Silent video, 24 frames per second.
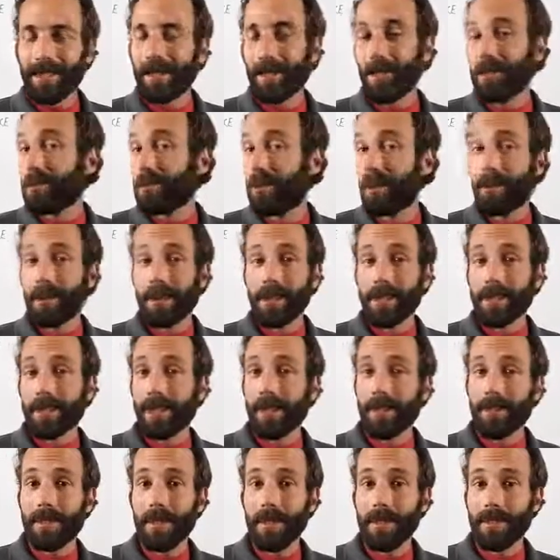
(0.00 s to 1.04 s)
Just throwing this
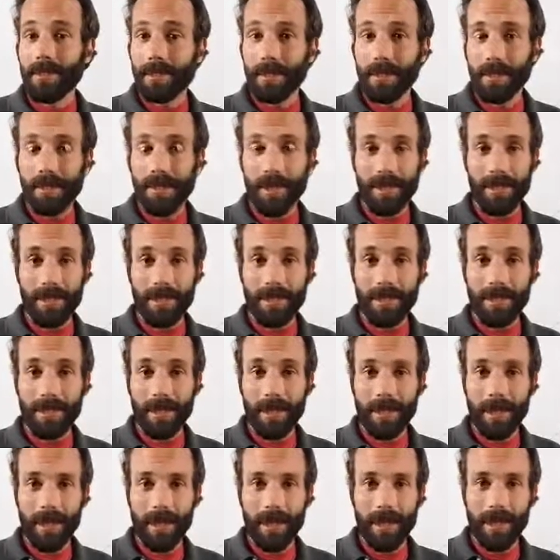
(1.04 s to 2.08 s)
out there for
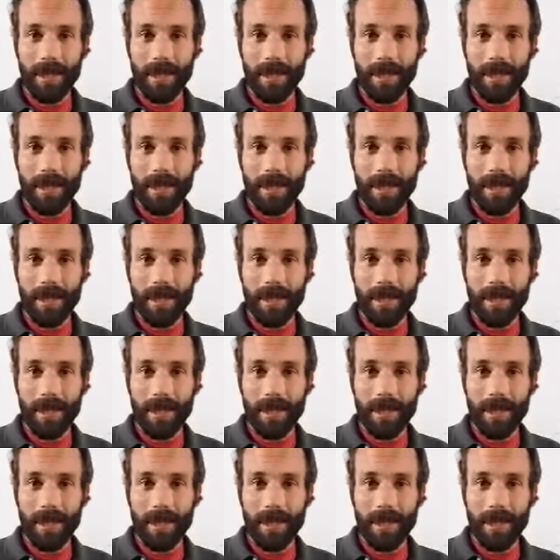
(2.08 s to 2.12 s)
discussion.